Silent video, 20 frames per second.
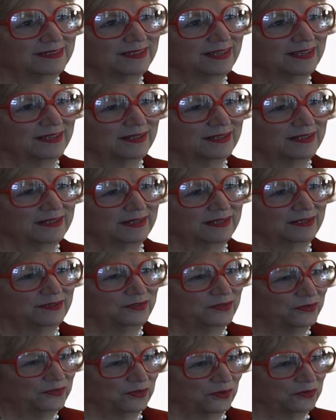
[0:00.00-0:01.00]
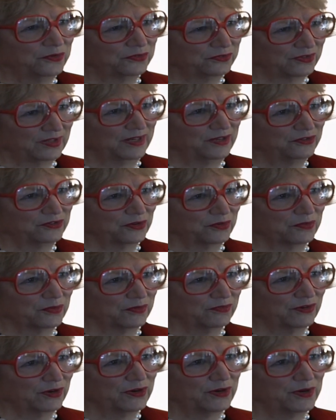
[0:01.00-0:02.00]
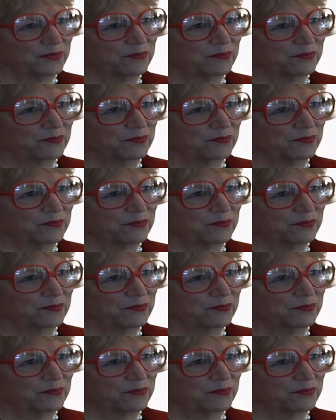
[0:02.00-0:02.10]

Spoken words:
and do those things that were very